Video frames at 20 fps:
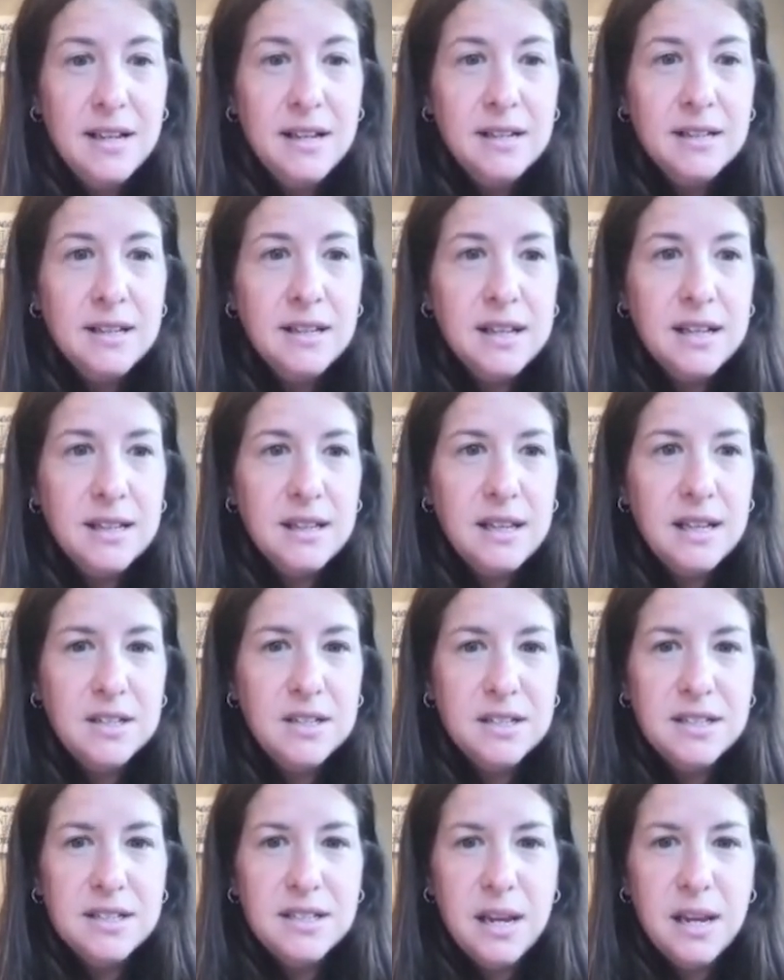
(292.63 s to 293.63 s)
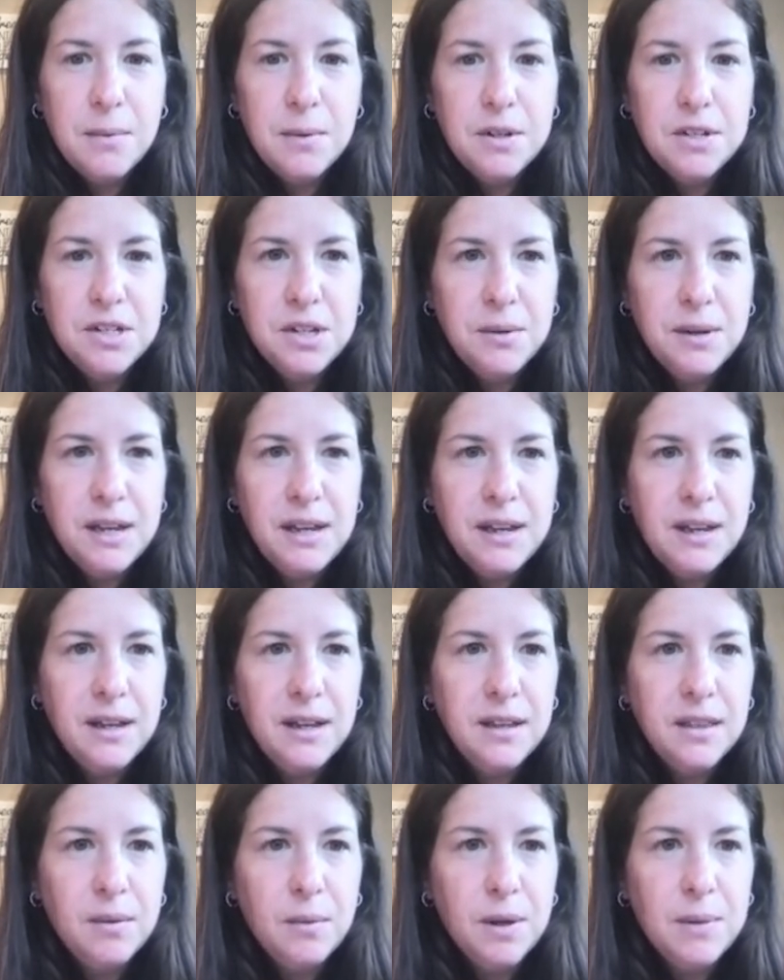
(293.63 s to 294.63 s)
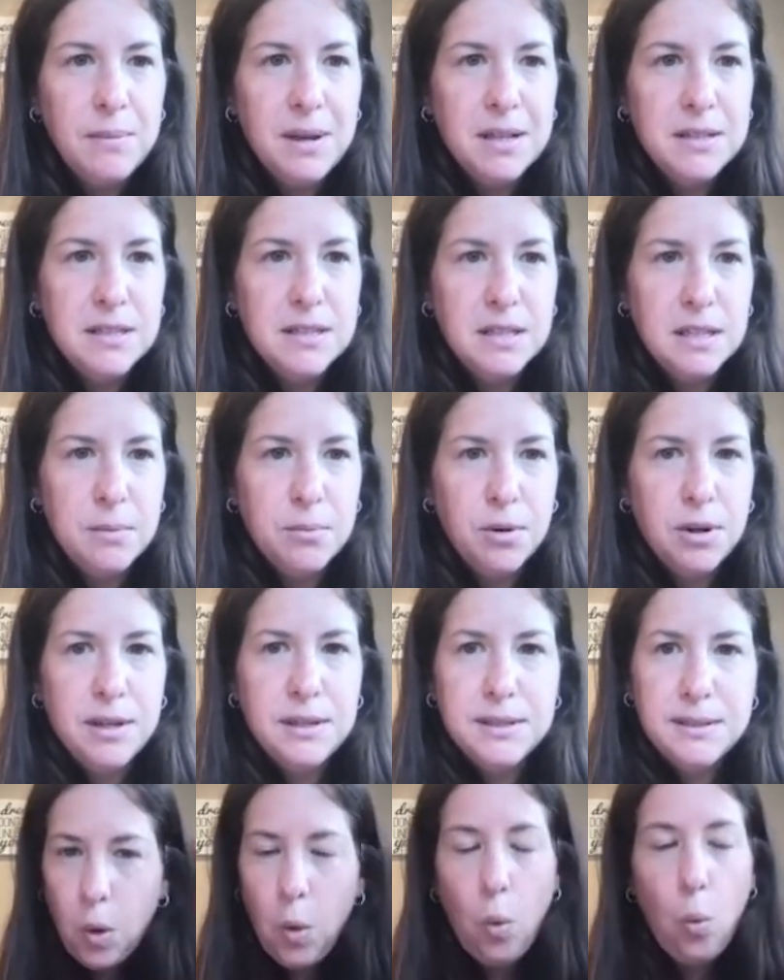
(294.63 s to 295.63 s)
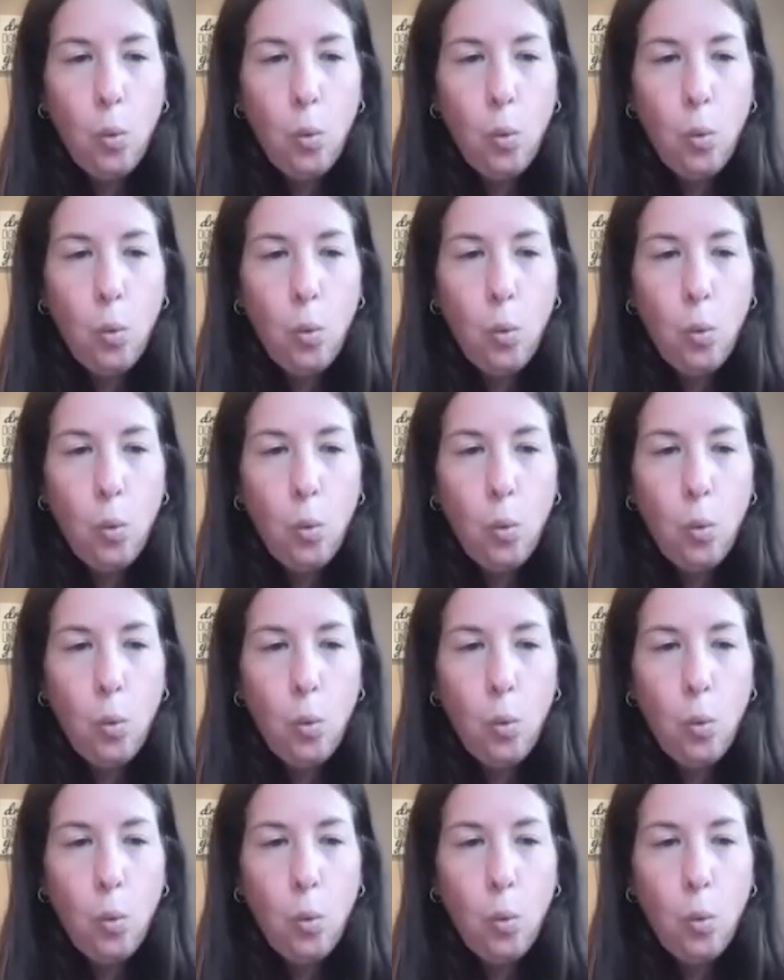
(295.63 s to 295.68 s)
So let's just say we're doing the one about zebras.